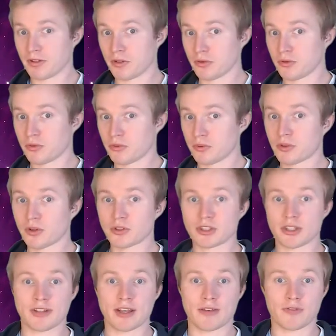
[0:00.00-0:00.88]
you
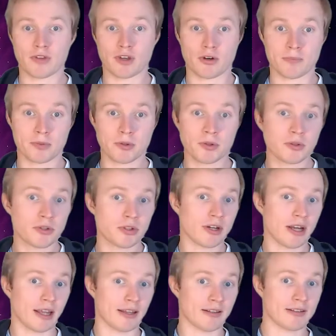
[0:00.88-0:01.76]
don't just have your
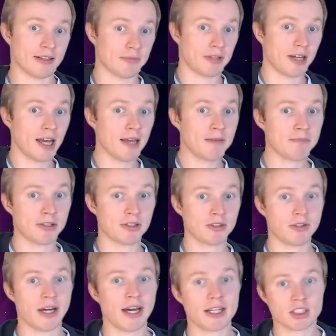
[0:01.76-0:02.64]
computer and some time,
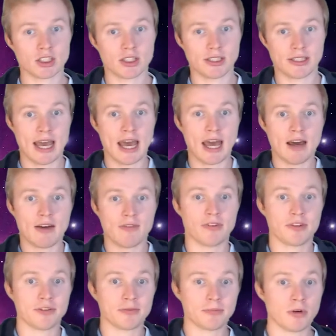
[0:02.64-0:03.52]
but you actually
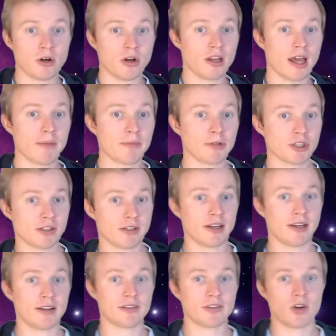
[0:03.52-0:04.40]
have a small amateur
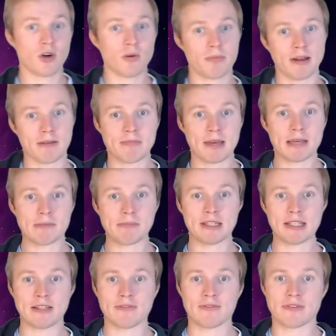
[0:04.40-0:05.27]
telescope and
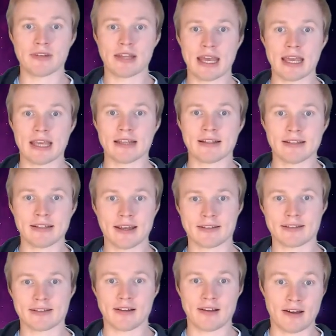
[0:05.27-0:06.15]
maybe even a
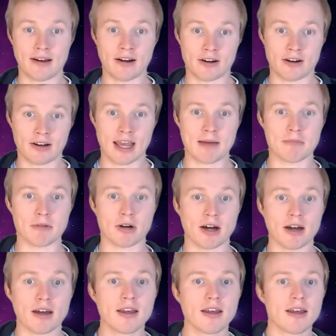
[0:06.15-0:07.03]
DSLR
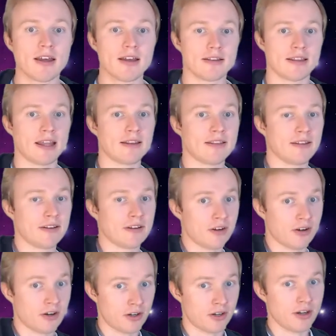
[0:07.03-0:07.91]
camera. Then
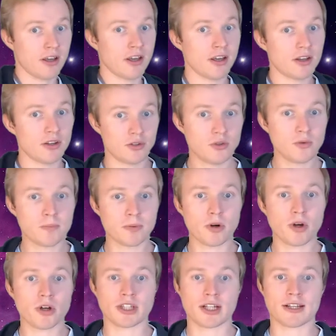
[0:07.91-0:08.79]
there are two
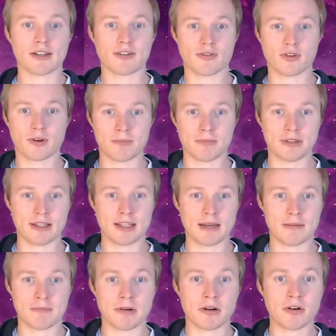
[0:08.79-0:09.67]
projects from
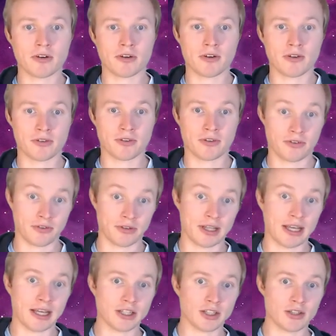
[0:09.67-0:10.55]
the American
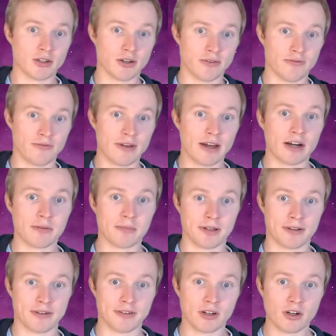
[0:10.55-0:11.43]
Association of
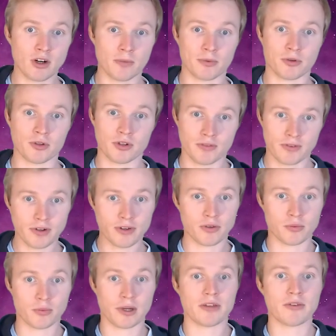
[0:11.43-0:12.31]
Variable Star
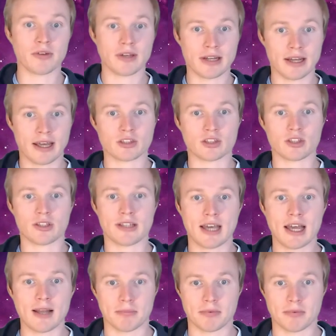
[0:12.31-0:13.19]
Observers where you can actually
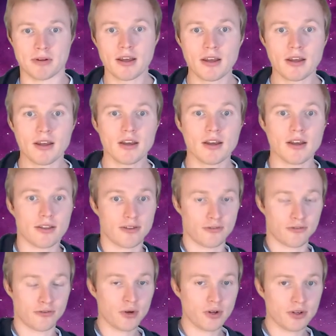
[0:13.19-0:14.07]
help.
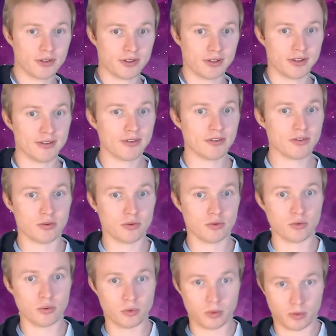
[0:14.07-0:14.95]
The first is
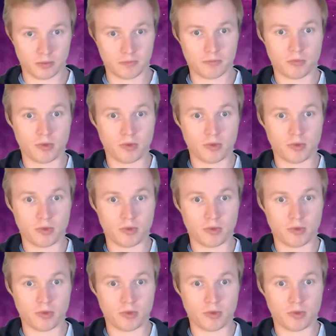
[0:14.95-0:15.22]
to